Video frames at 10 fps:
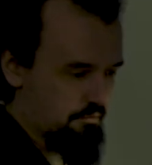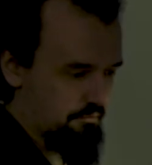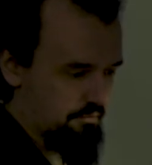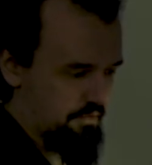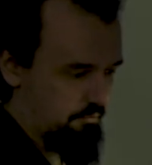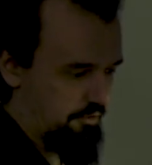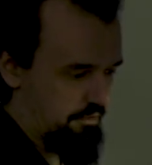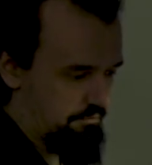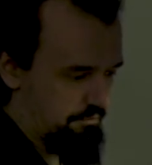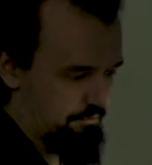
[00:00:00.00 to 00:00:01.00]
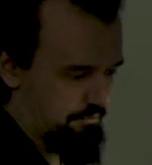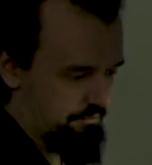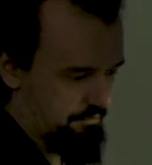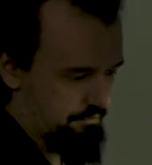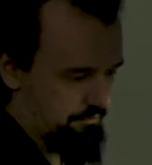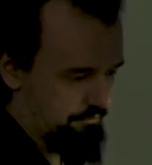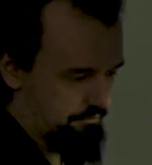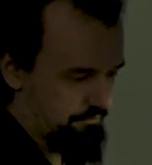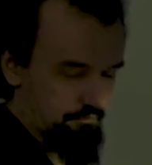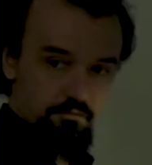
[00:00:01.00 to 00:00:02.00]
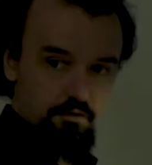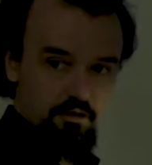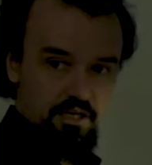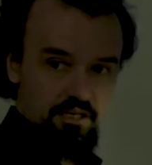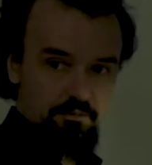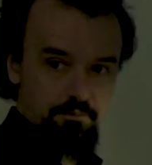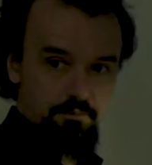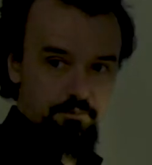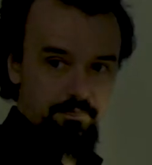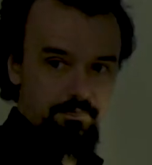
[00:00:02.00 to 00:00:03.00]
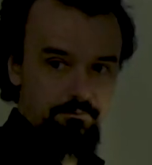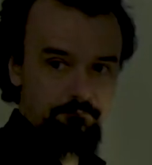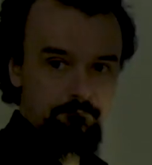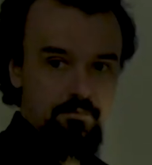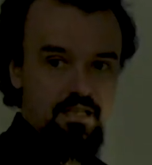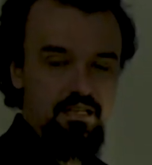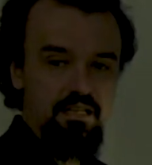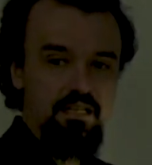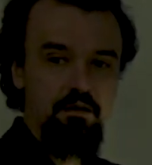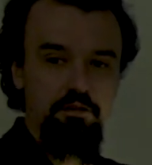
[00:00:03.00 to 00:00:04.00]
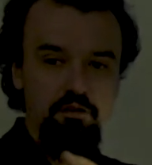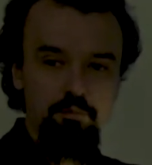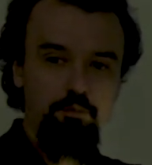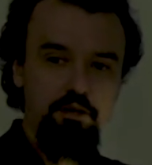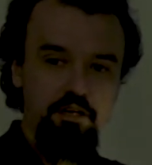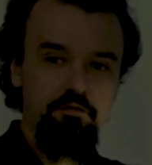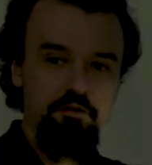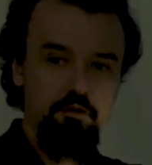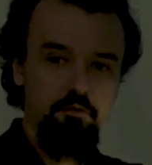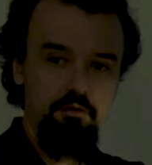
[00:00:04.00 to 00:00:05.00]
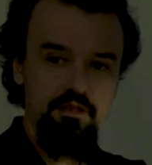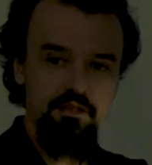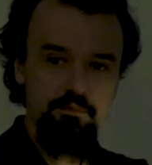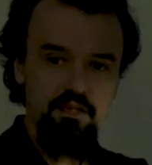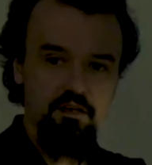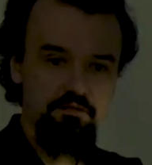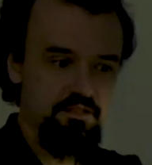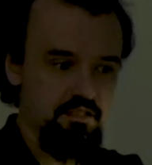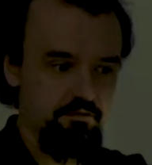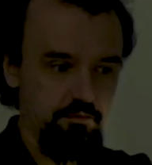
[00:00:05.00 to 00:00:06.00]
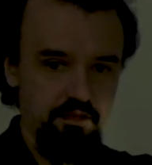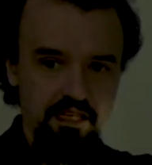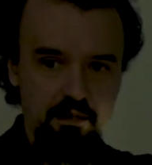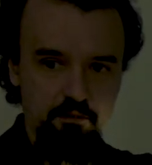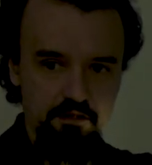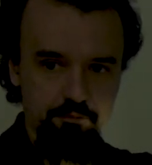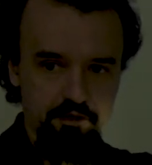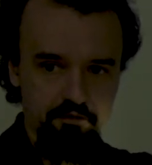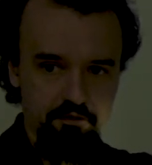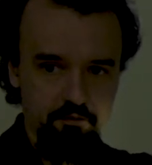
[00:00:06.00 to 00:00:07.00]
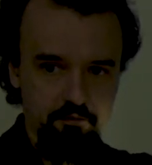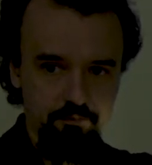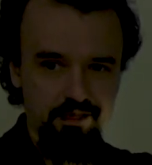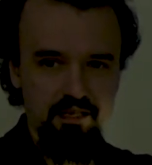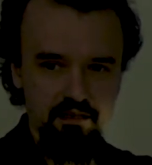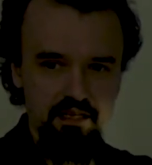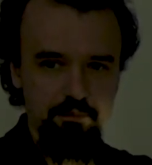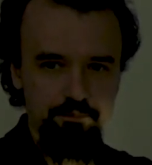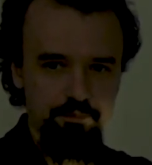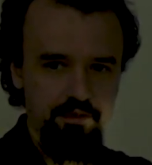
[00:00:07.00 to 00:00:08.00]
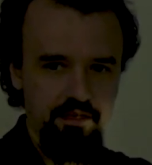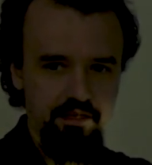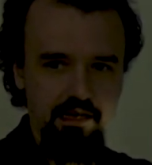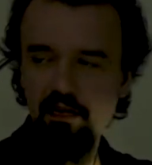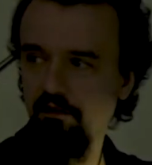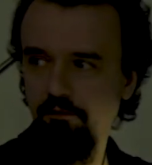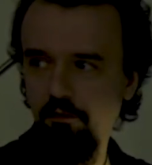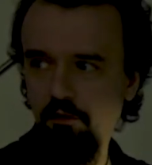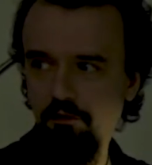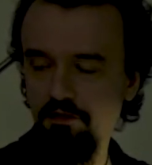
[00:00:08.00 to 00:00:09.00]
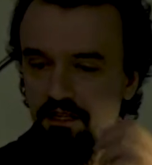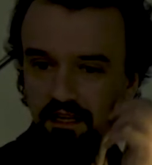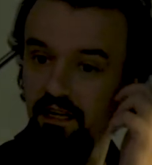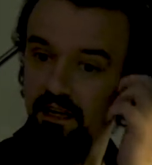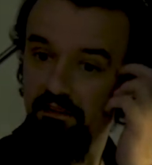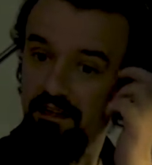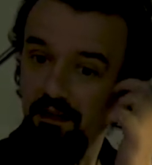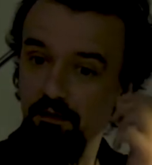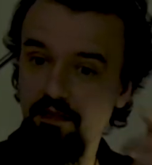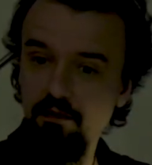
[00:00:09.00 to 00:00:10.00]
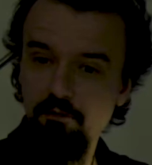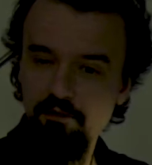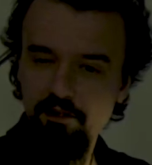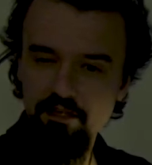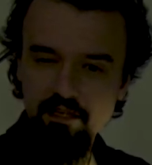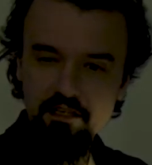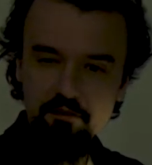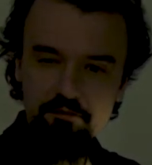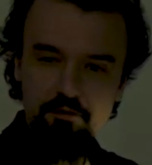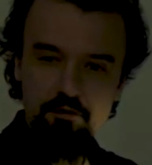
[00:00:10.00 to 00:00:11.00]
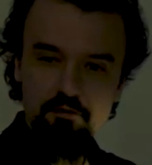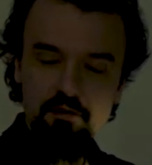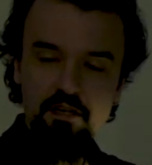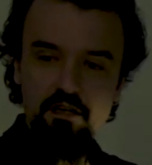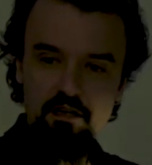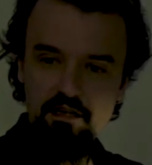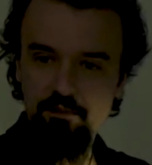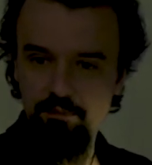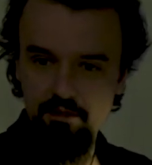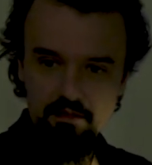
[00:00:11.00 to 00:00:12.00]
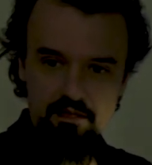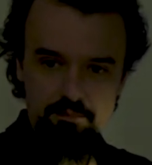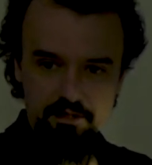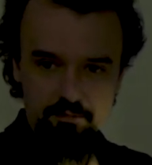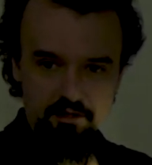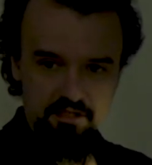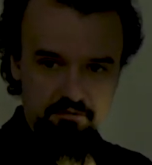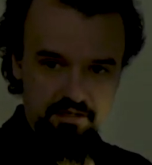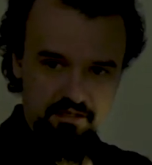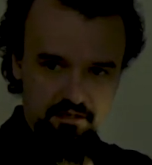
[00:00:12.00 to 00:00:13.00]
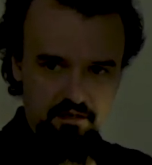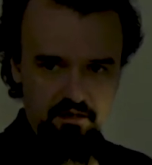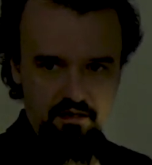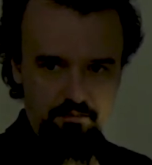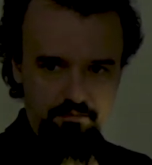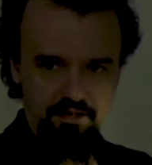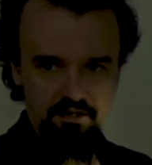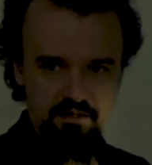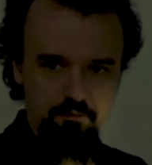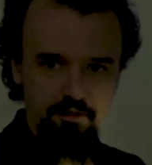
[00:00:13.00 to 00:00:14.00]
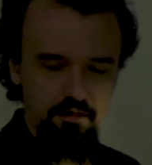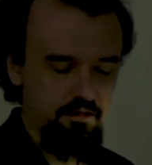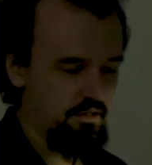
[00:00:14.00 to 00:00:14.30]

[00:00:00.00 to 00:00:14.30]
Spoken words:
somewhere. Okay. Now your point of view is a bit offset from the camera's point of view, but I'll keep adding photos every now and then whenever I take a new photo, and I'll put them on the screens here somewhere,